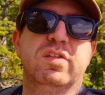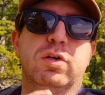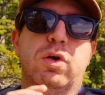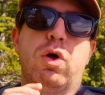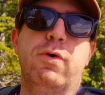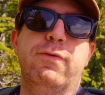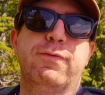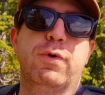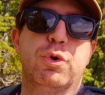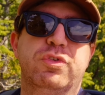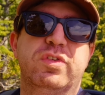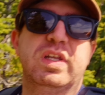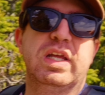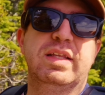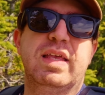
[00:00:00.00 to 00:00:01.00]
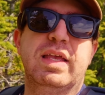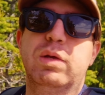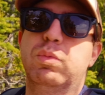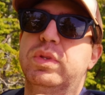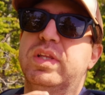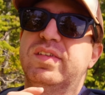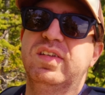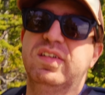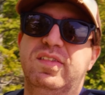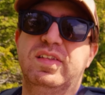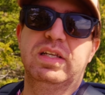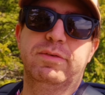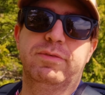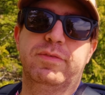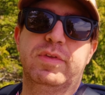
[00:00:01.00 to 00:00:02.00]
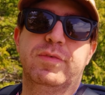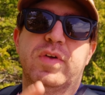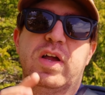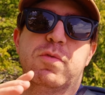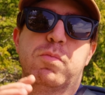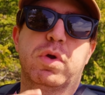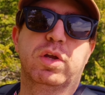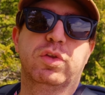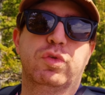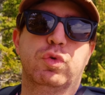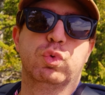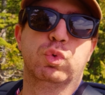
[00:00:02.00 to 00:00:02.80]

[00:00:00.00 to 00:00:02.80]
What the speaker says: are all photos today taken with the 16-55 Mark II.